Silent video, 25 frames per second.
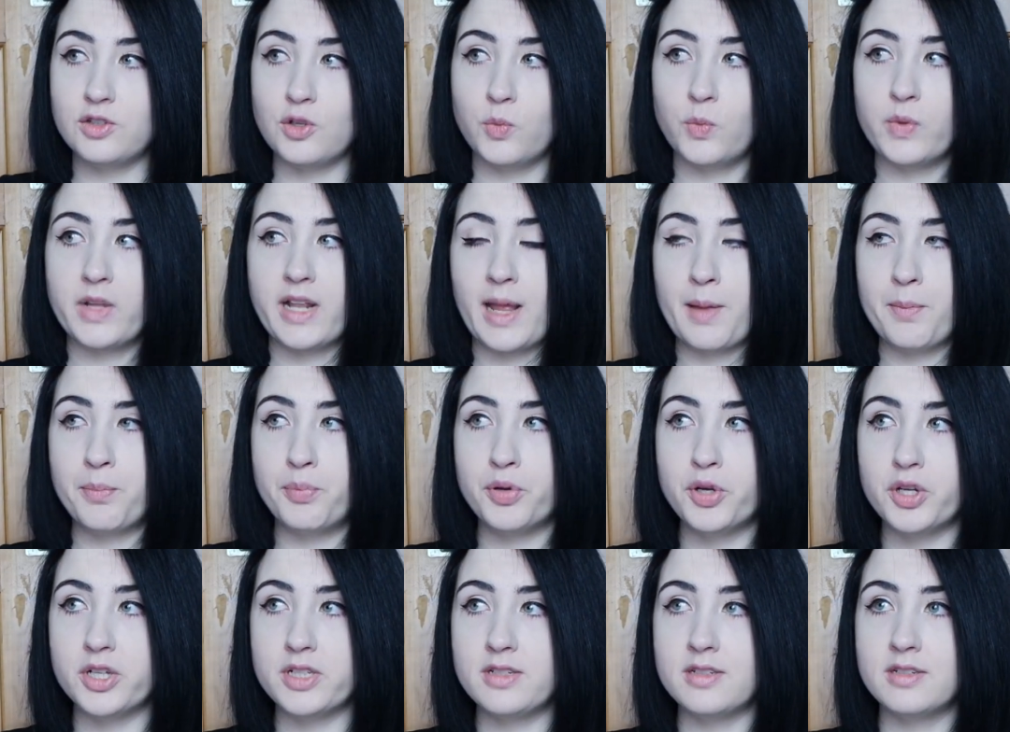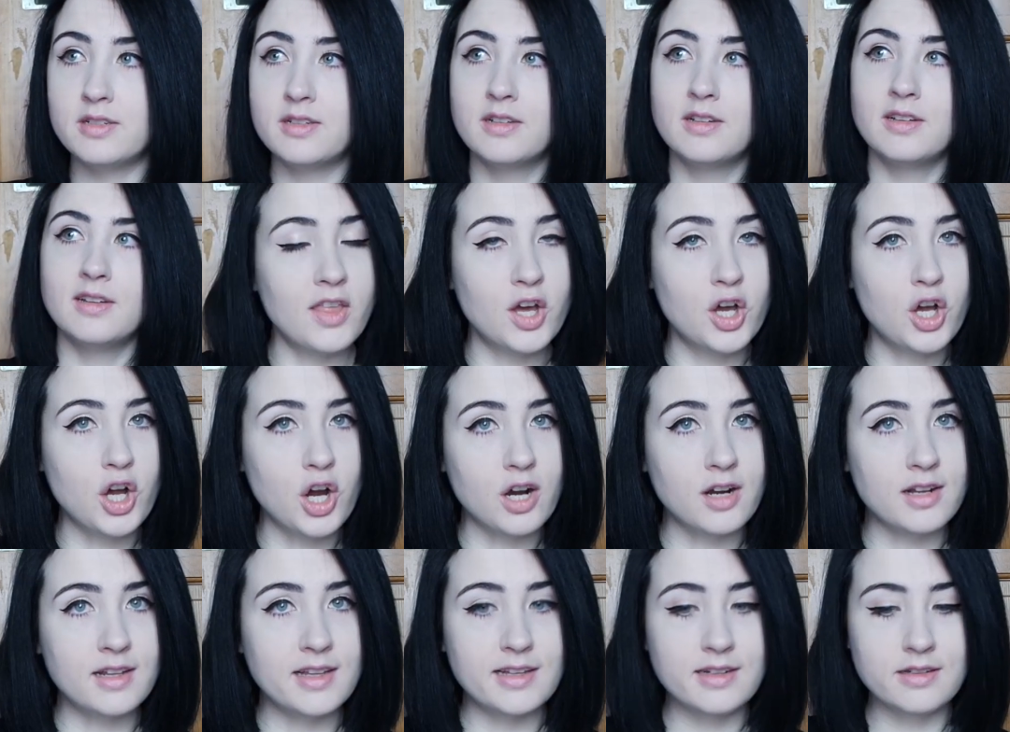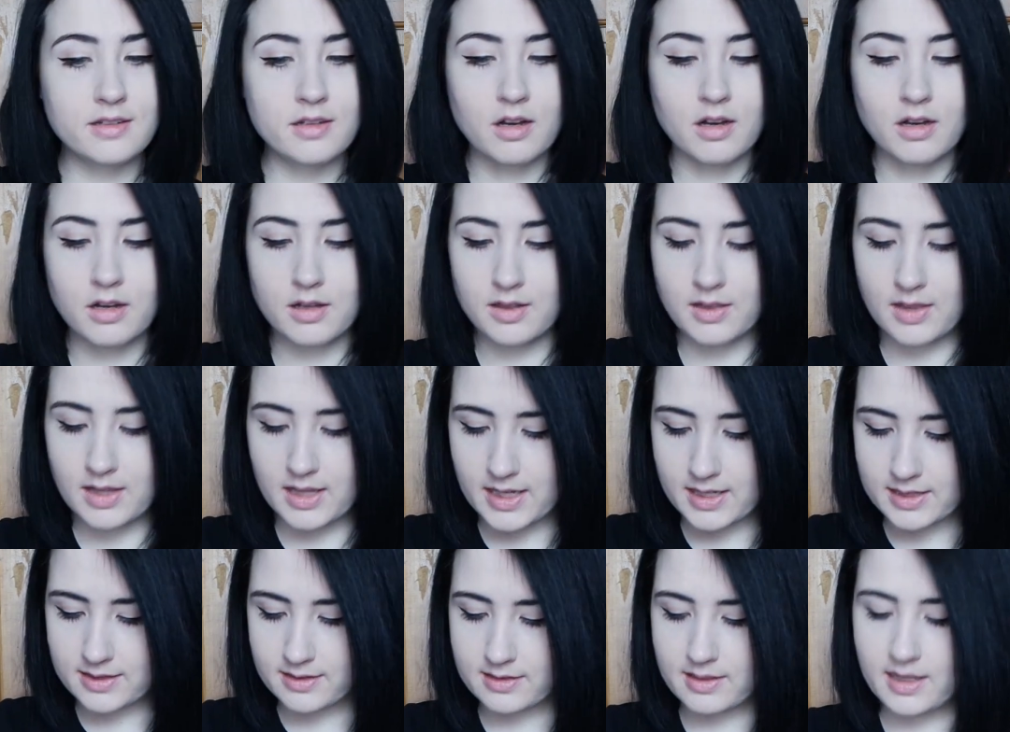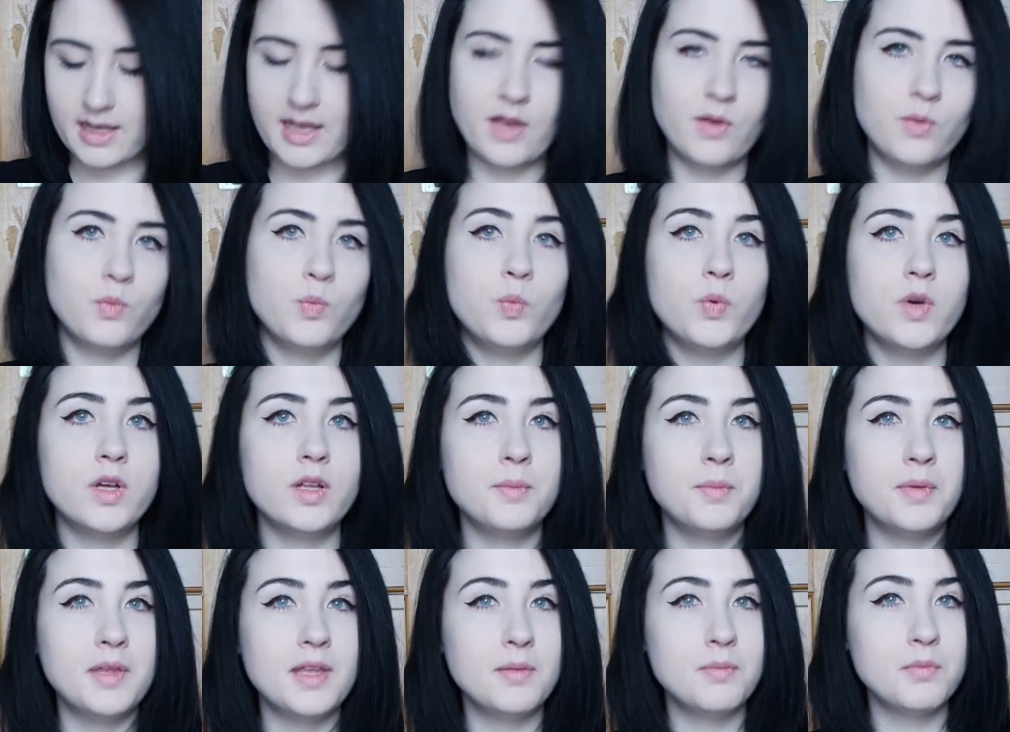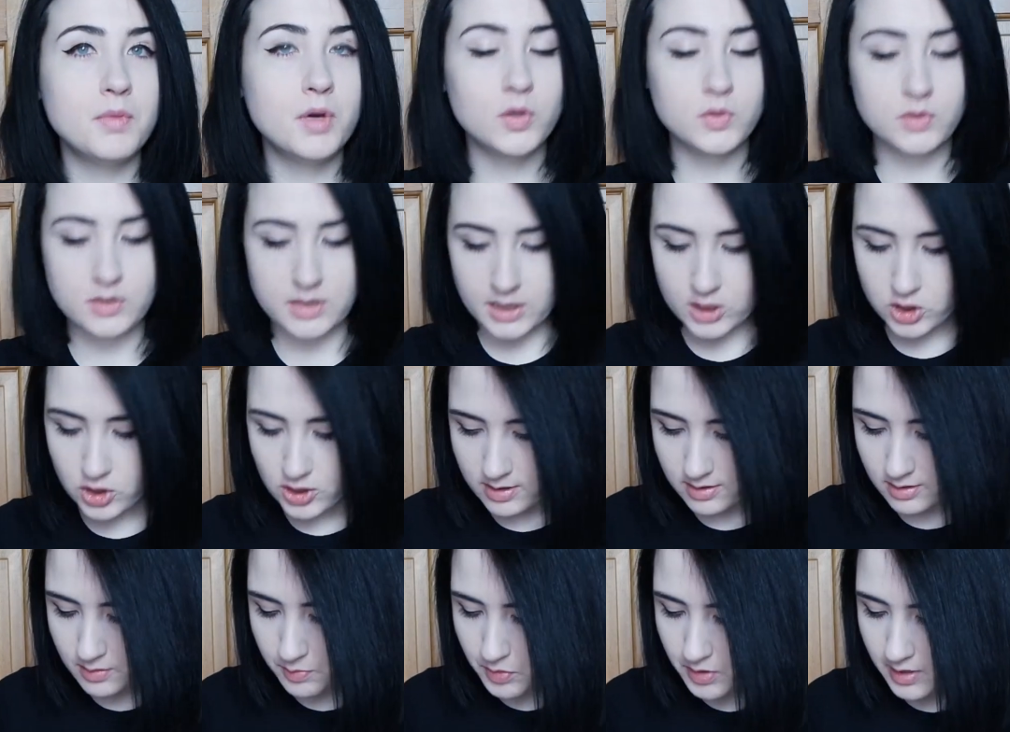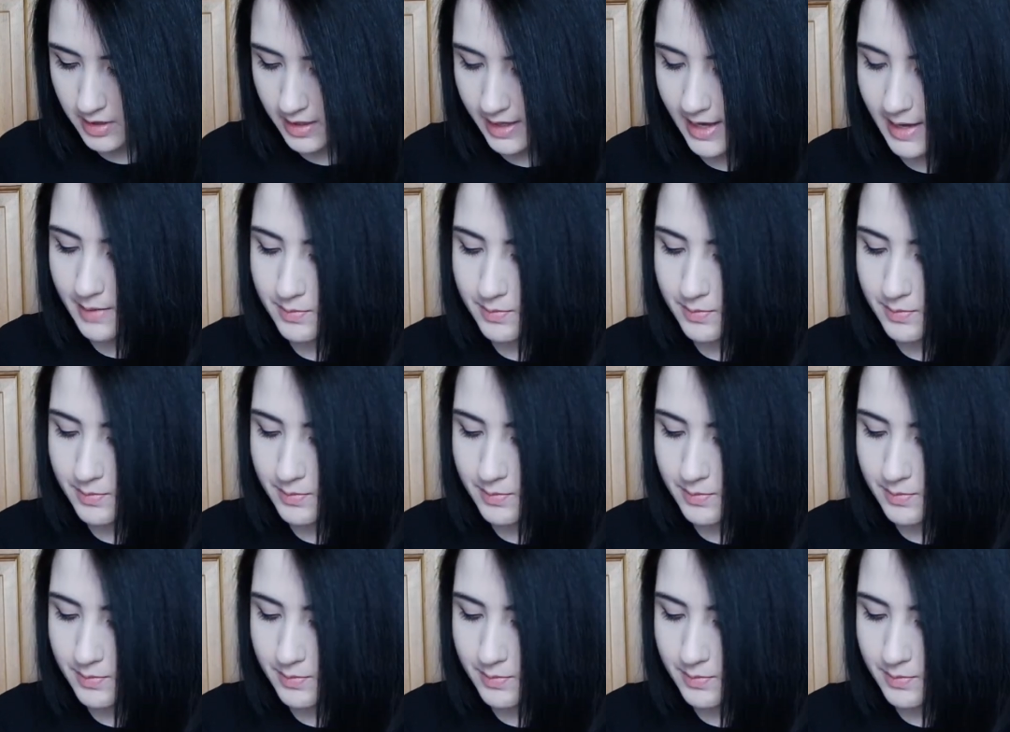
So when I put The garland on this, it will be mostly adjustable.